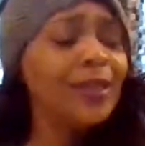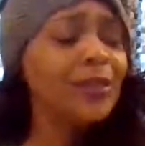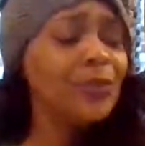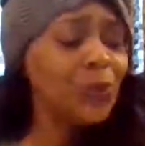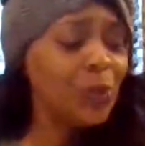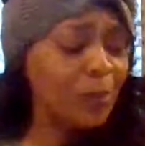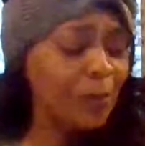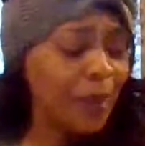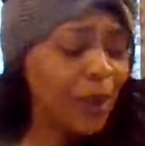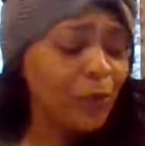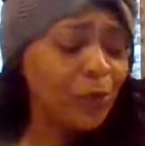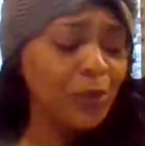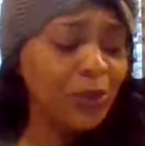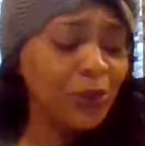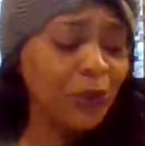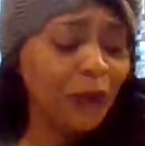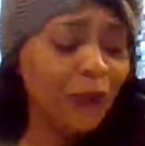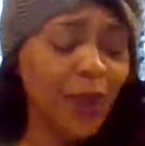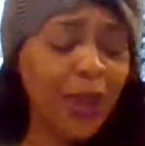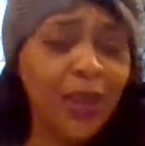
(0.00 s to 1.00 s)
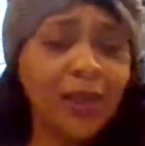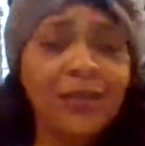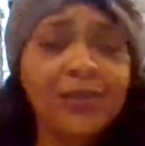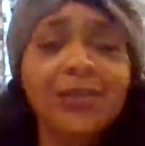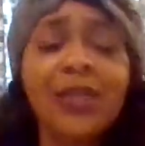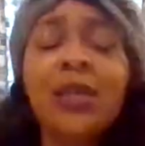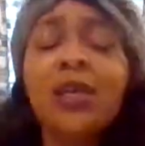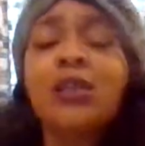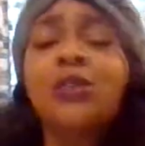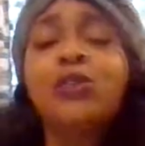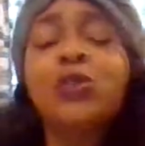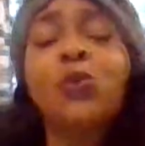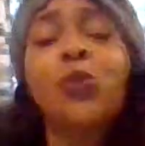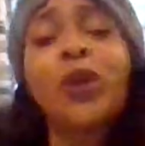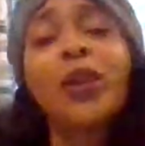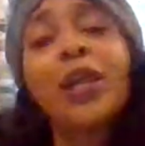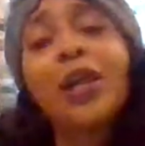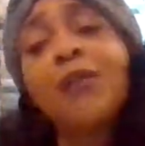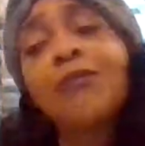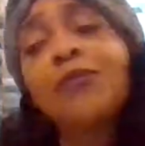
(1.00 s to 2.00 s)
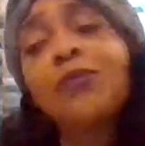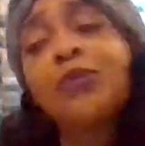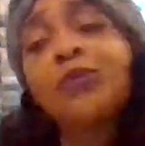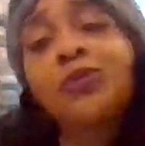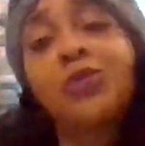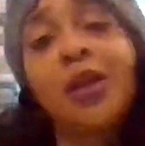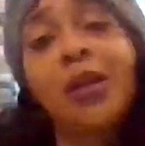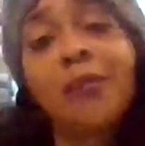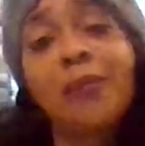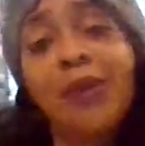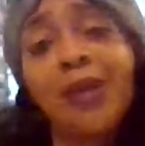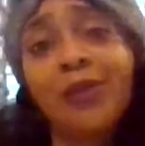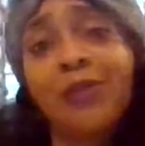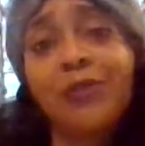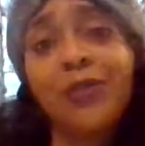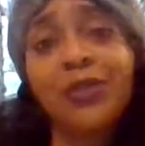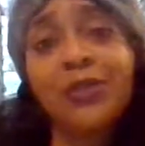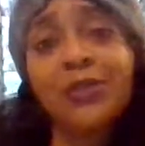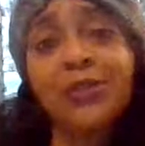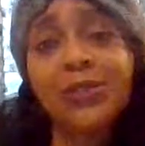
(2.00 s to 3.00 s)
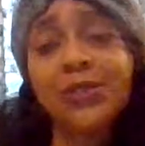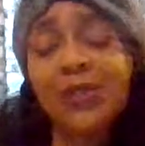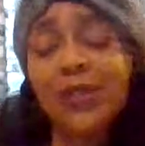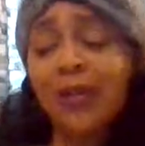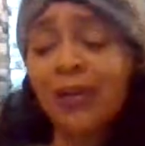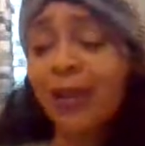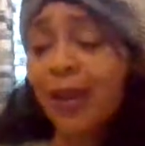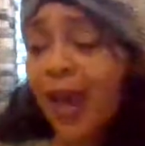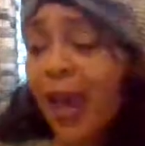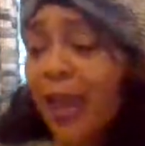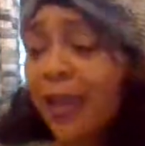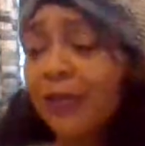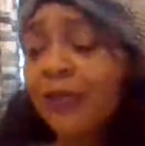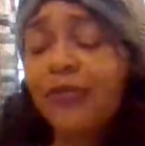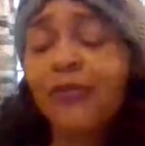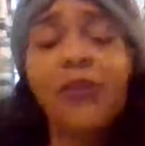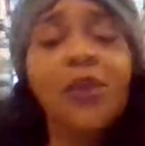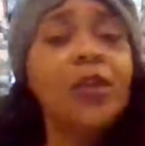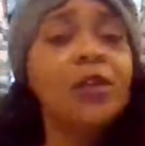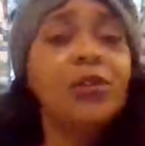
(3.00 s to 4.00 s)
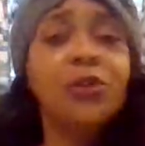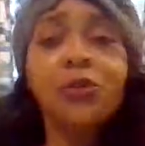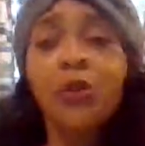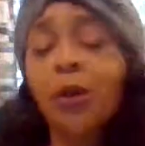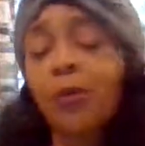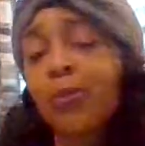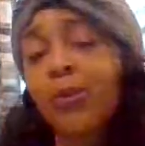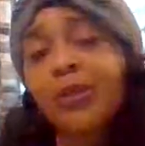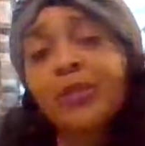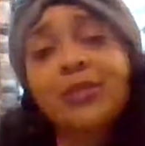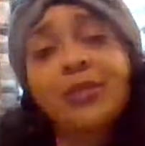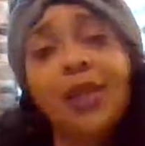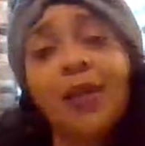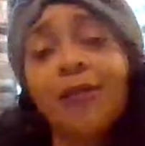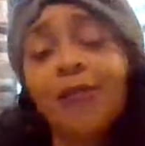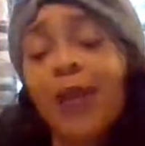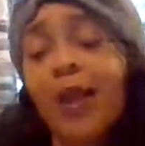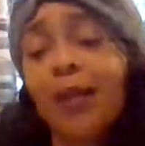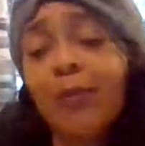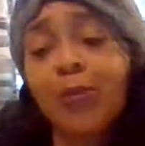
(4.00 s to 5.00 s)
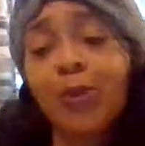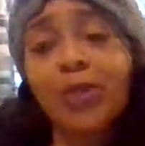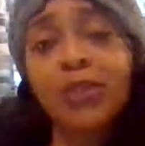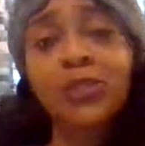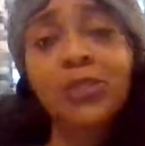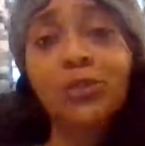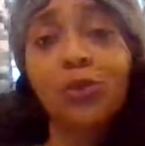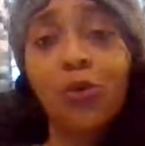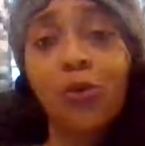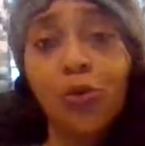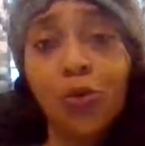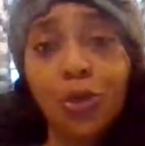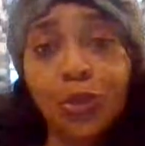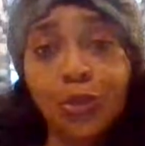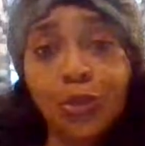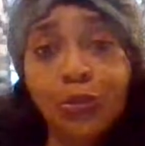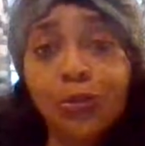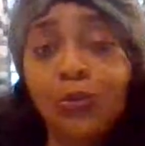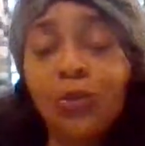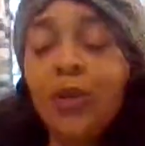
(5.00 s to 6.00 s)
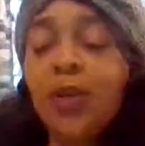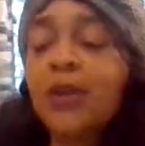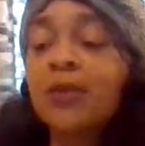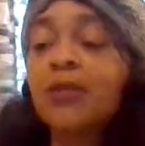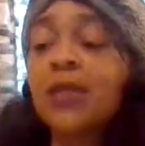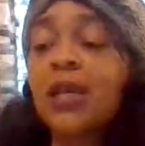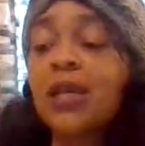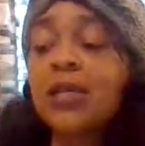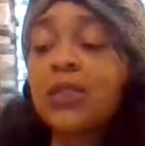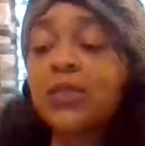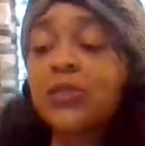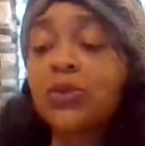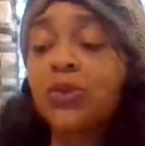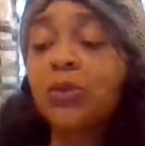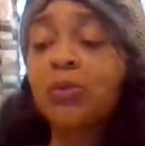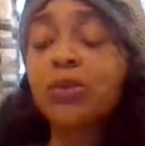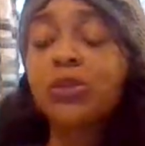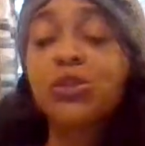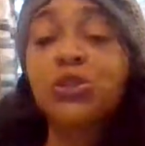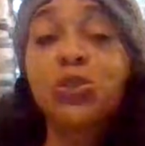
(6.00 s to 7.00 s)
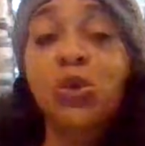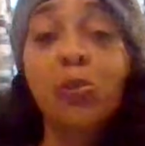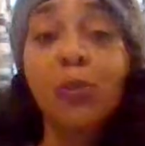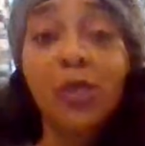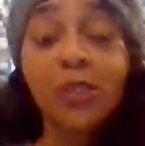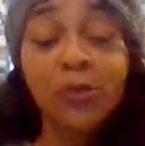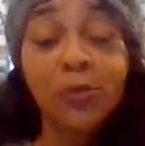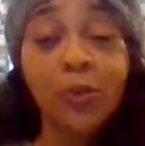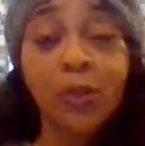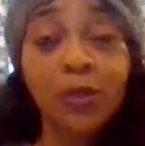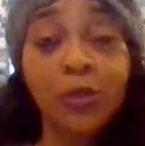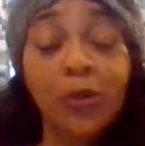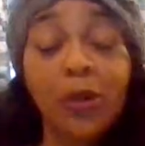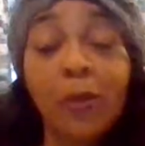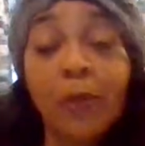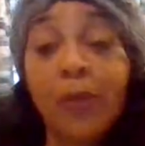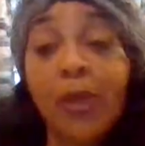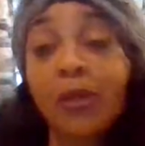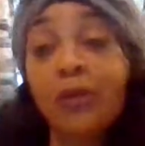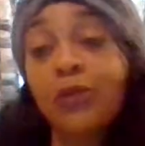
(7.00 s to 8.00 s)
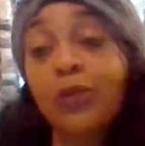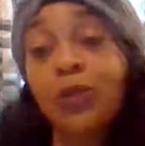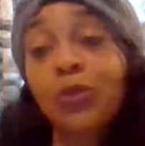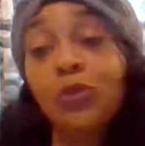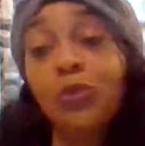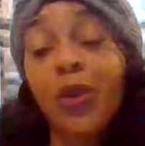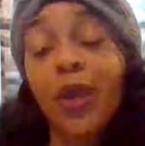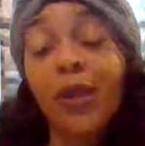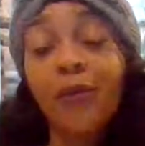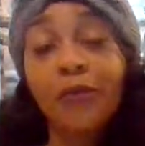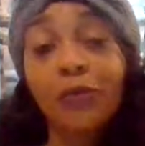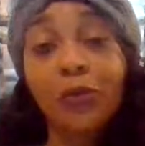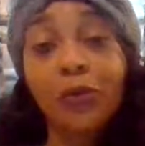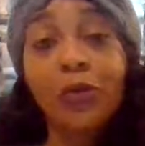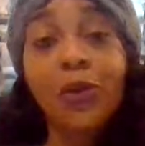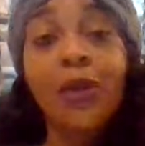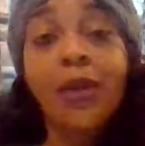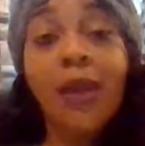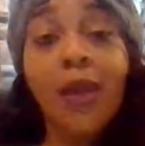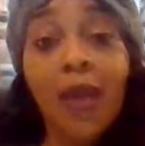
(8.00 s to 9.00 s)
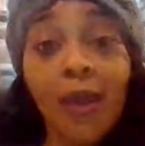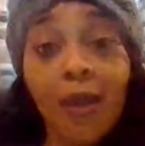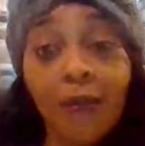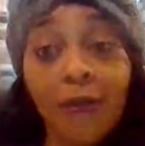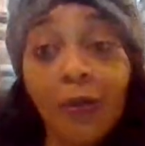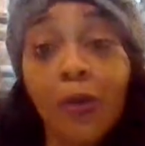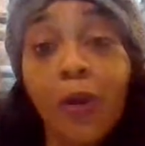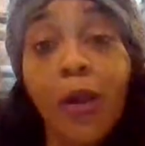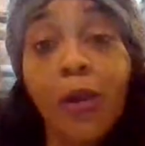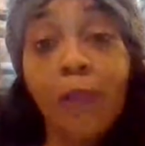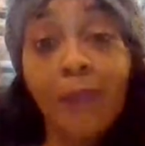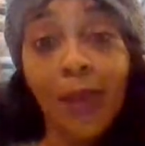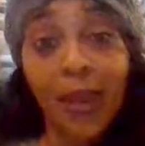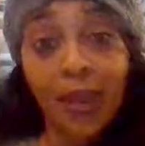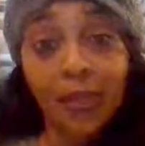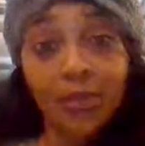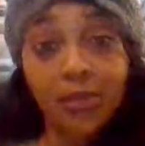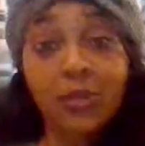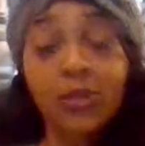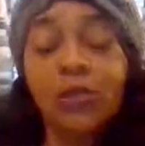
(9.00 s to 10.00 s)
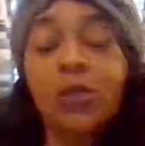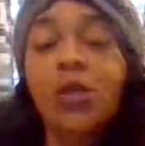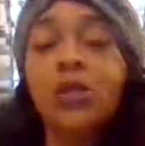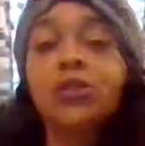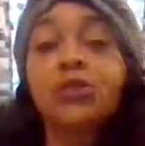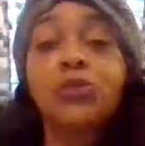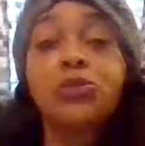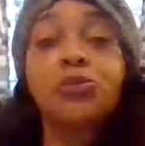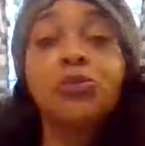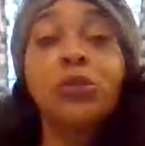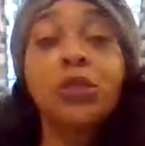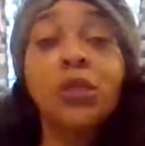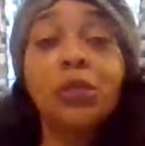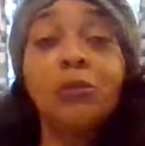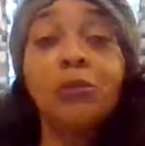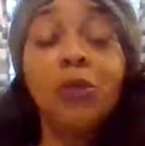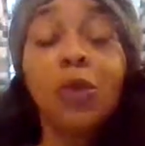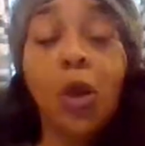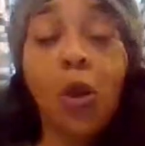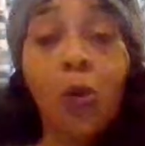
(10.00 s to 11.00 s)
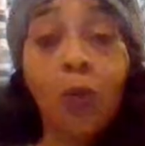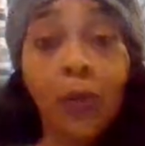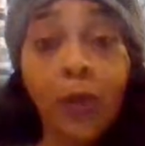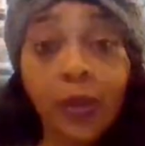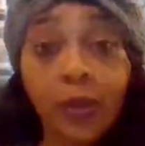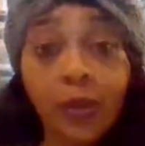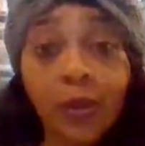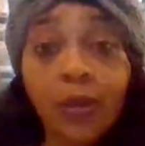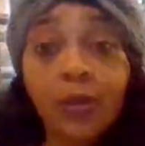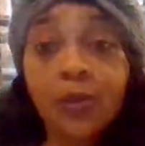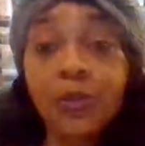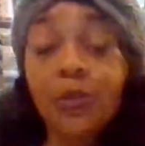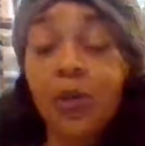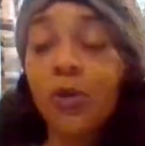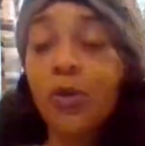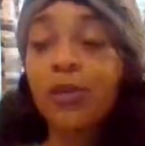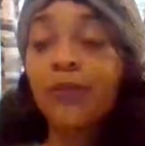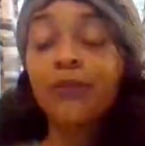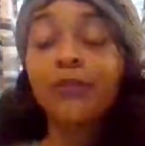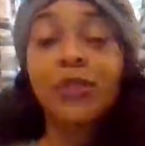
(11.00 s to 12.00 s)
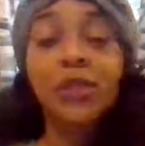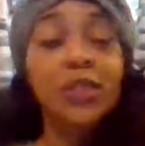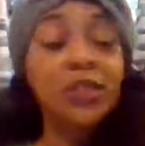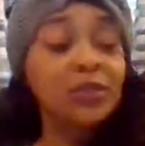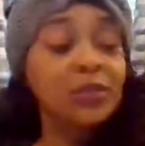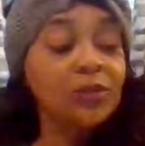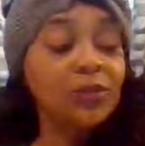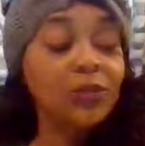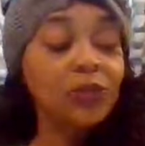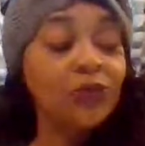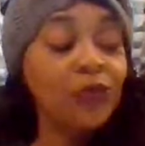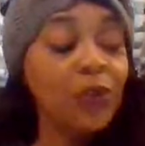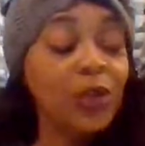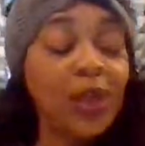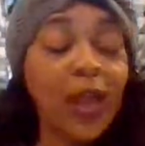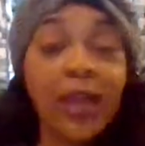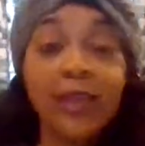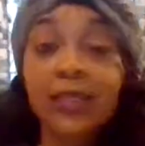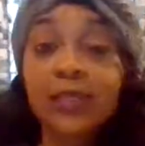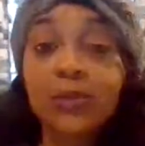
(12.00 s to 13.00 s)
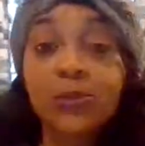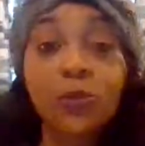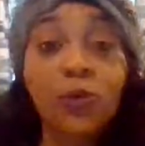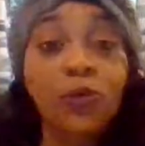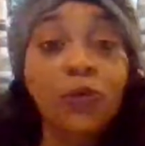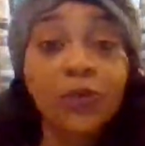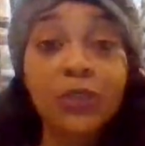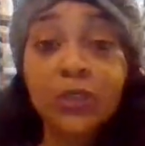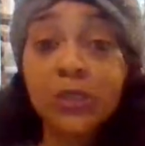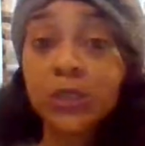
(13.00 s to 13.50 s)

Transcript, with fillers: It went by really fast. So whatever you're trying to manifest into your life, you know, I'm placing that vibration on you that is going to be so much bigger and better than you ever ever imagine. So you keep going. You know, if things just feel like it's moving